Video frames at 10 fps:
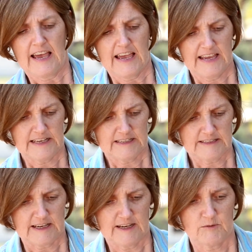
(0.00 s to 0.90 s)

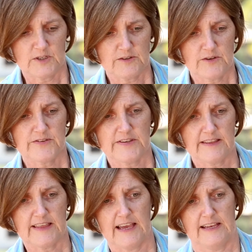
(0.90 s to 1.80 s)
And uh, we do
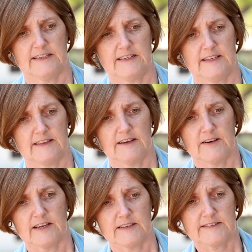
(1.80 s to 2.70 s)
see that
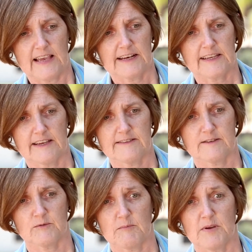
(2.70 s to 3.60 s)
there are sad
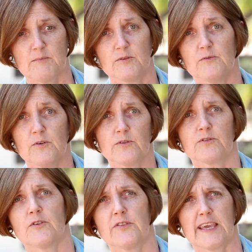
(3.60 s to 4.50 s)
cases where people fall
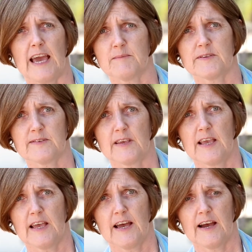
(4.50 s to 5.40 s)
through the gaps,
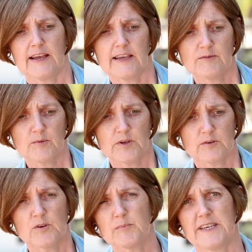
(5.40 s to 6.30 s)
uh, even with
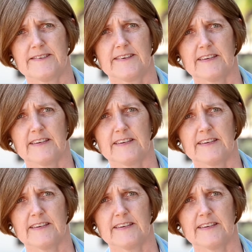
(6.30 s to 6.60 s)
all best